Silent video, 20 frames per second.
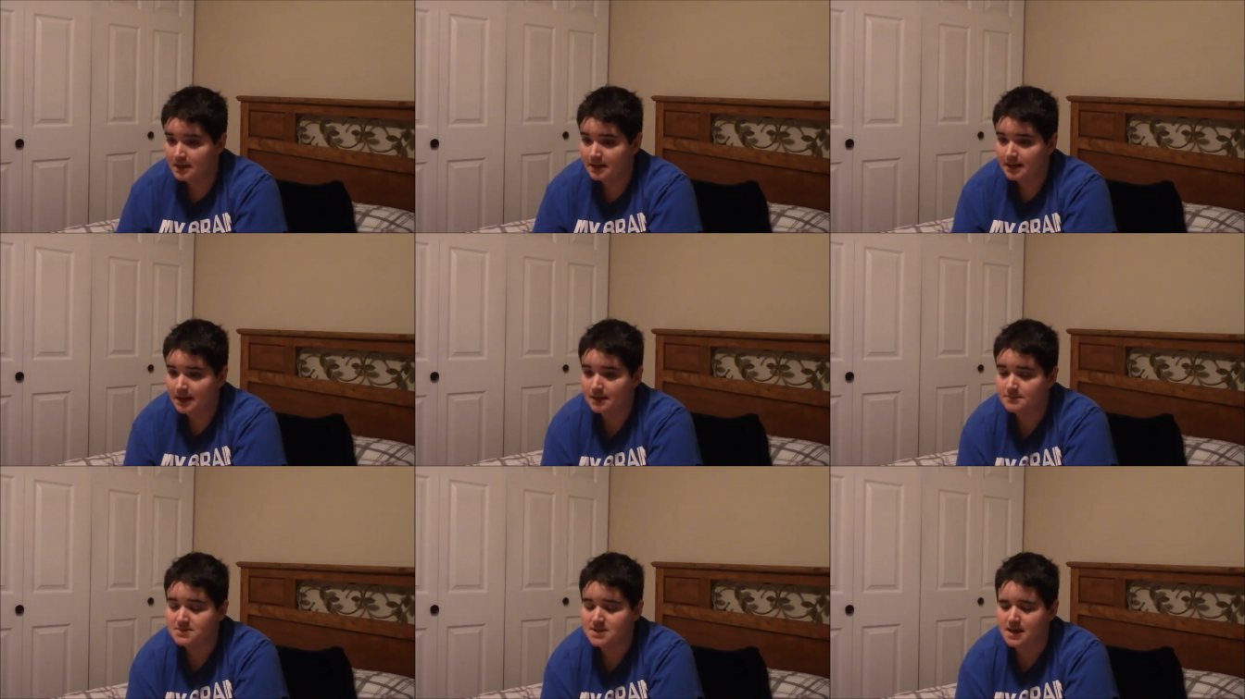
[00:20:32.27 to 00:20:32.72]

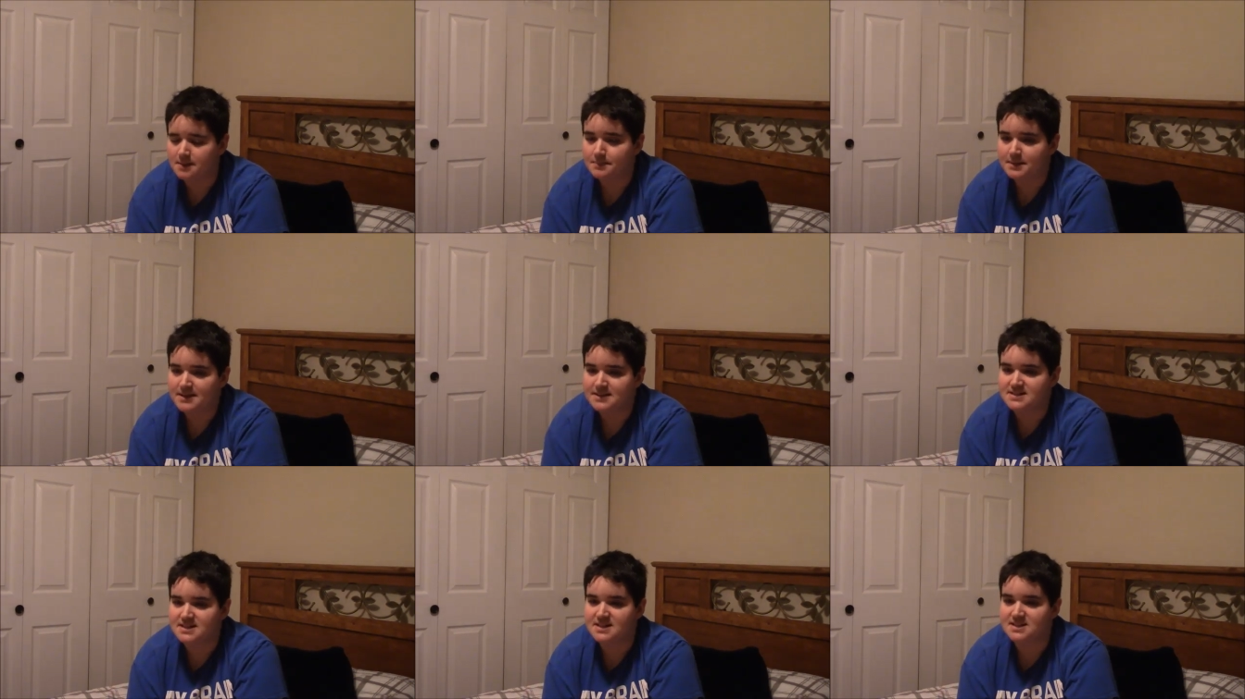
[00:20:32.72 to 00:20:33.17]
comes up
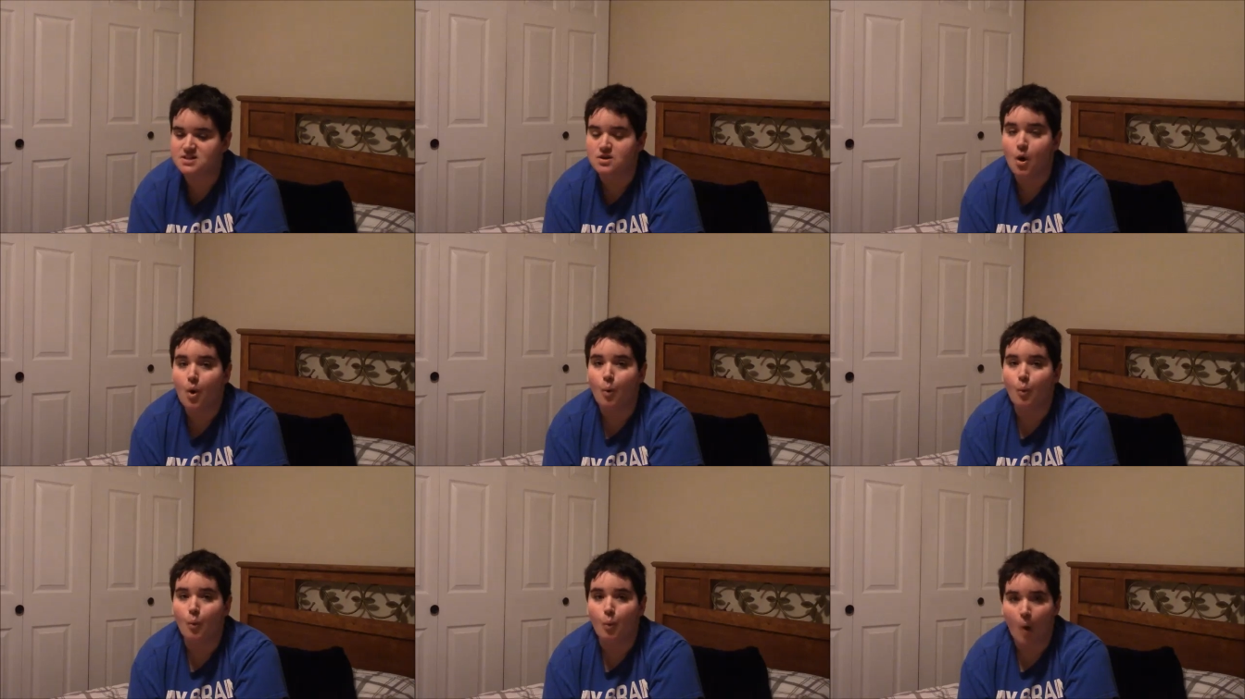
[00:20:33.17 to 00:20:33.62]
and says,
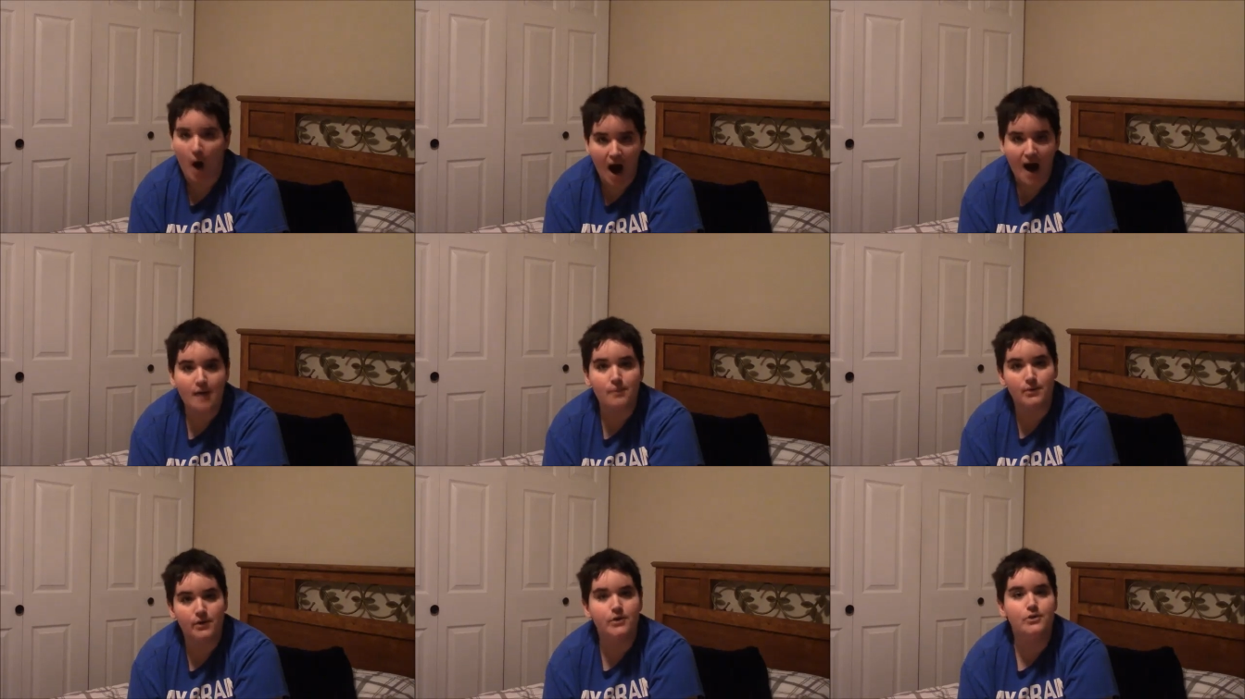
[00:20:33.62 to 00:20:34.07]

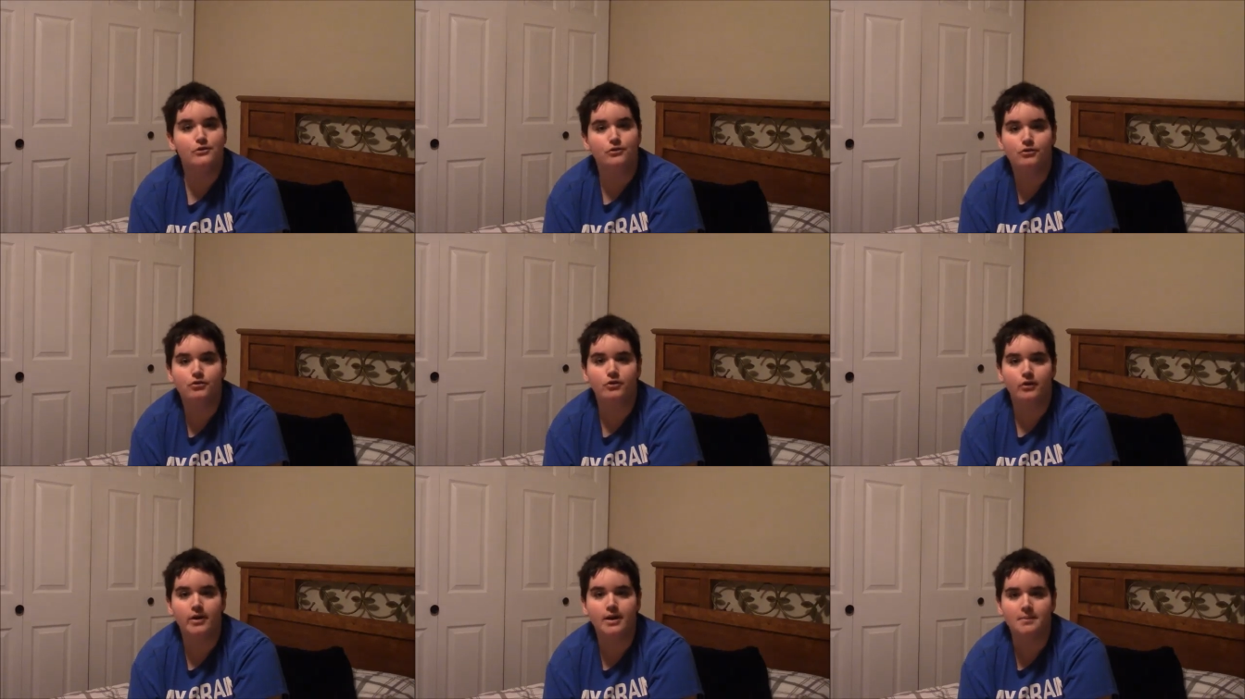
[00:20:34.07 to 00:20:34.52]
why were you
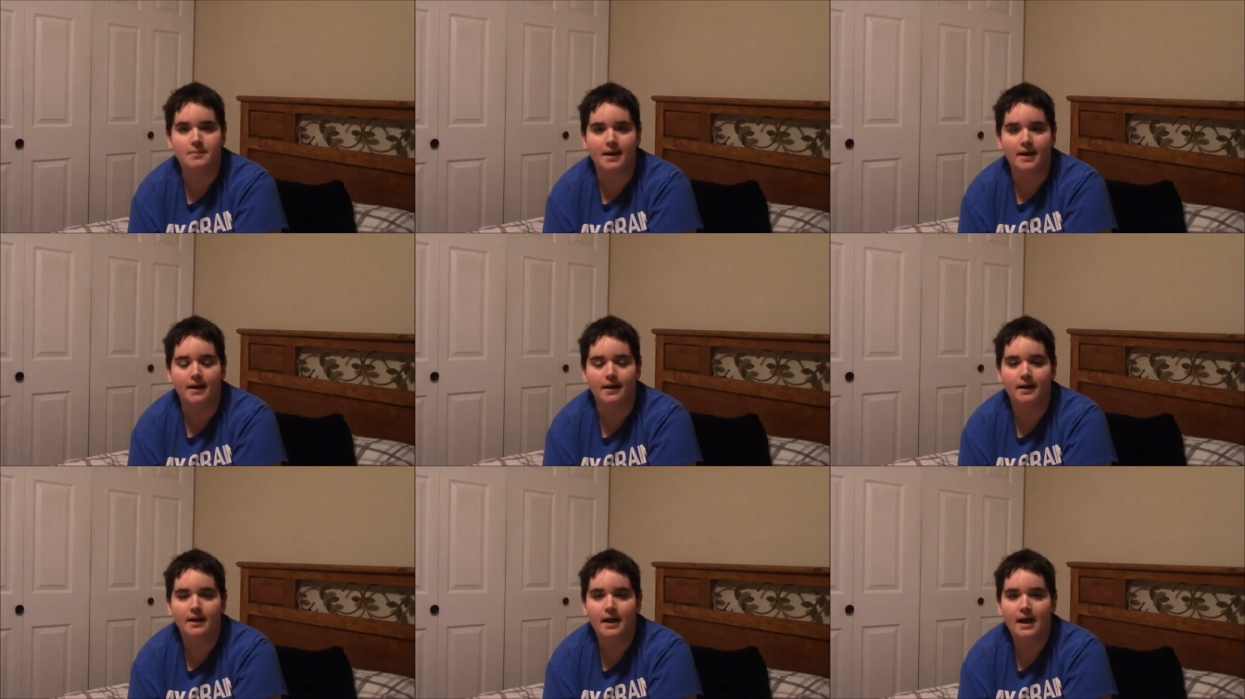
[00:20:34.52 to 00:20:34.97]

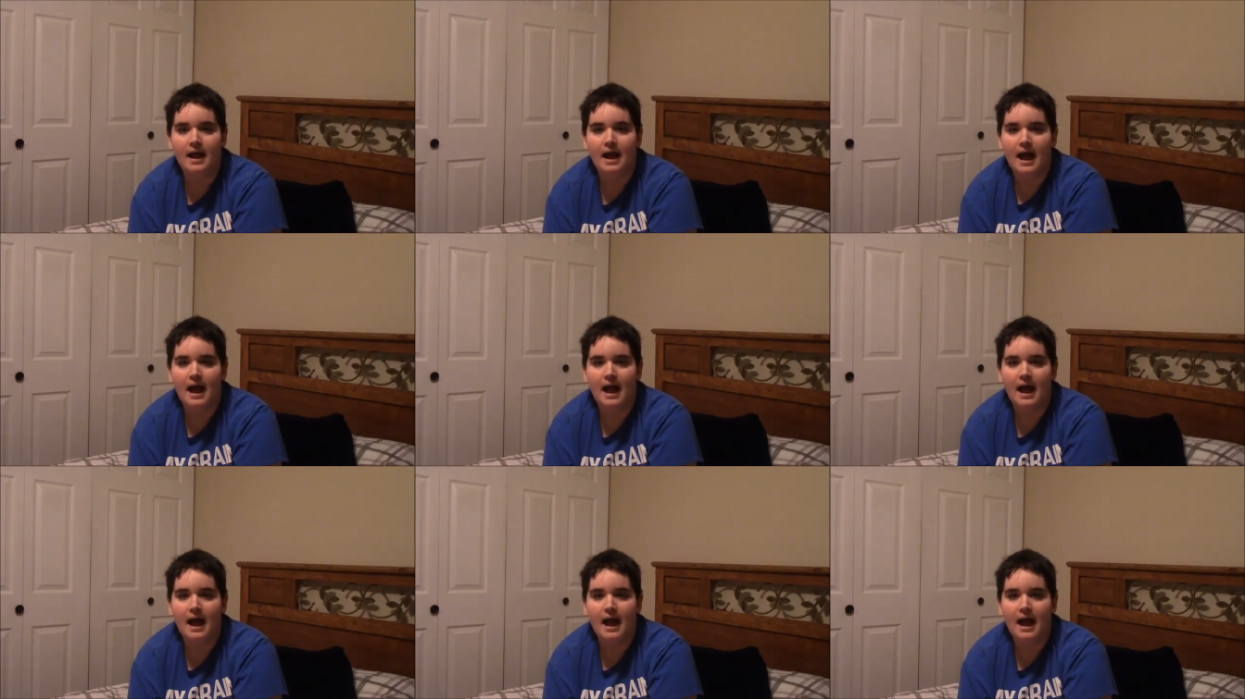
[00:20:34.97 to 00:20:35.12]
screaming?